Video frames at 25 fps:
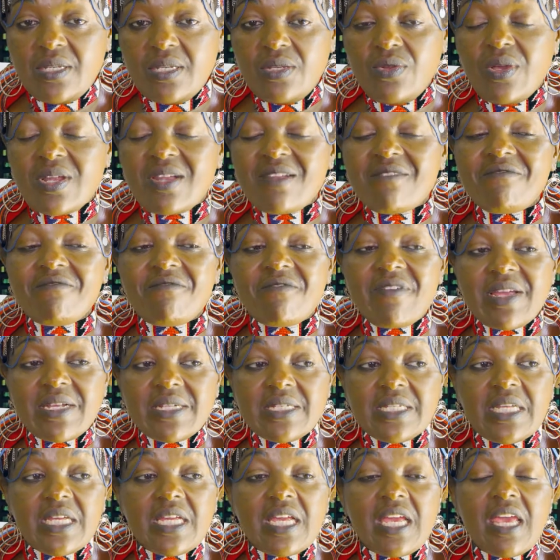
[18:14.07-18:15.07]
you are
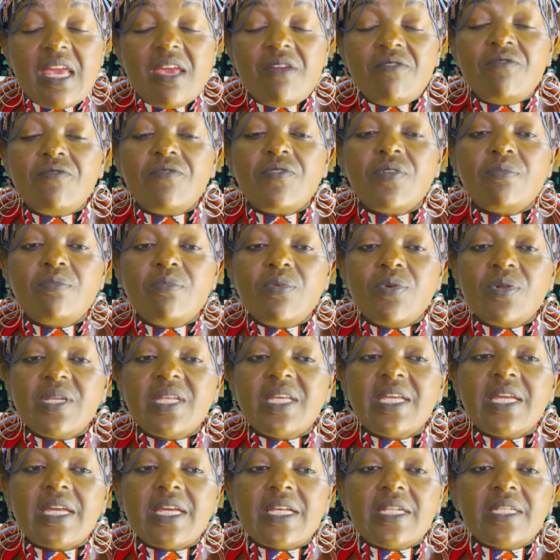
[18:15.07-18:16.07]
affecting
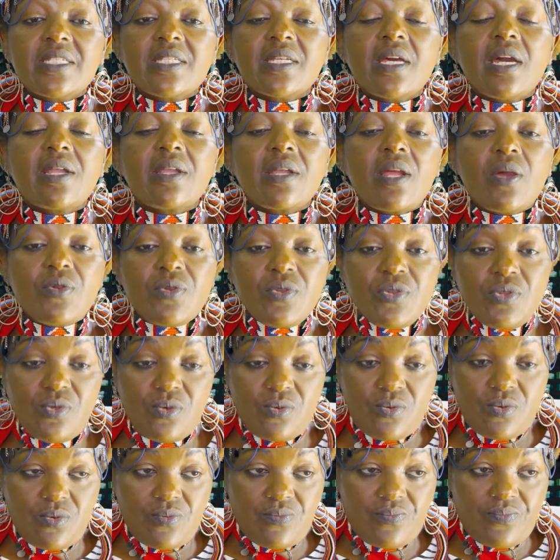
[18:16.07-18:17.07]
everybody else around you.